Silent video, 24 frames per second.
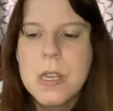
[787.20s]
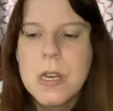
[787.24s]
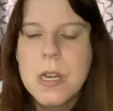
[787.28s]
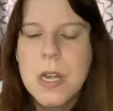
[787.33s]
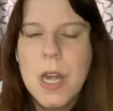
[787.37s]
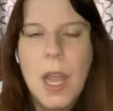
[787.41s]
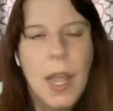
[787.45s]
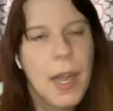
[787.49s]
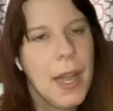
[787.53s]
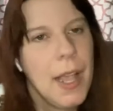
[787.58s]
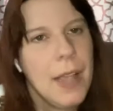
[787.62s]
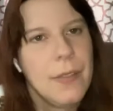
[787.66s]

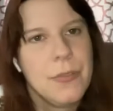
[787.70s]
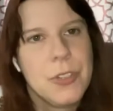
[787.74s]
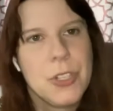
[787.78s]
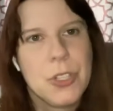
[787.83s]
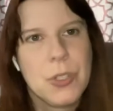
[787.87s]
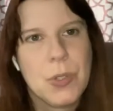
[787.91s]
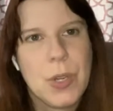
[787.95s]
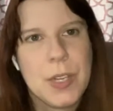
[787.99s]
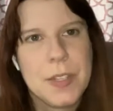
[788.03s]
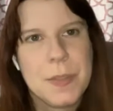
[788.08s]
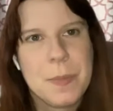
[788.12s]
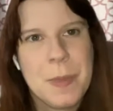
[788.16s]
not have to
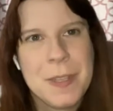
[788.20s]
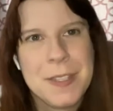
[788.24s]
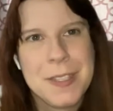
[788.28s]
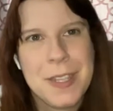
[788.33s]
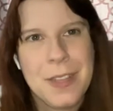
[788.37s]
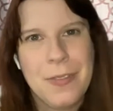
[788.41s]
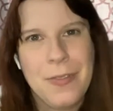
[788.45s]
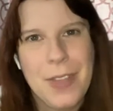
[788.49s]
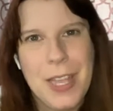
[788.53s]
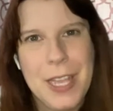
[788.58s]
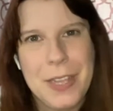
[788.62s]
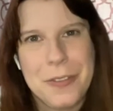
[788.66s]
stress
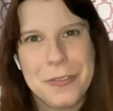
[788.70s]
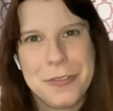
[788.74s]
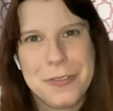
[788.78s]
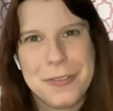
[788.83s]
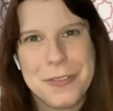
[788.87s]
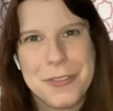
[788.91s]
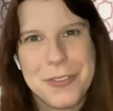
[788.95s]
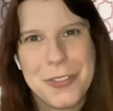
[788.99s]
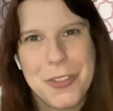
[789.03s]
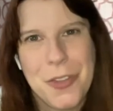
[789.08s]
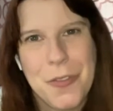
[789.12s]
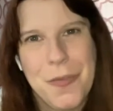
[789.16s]
myself out
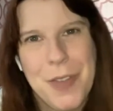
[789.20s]
so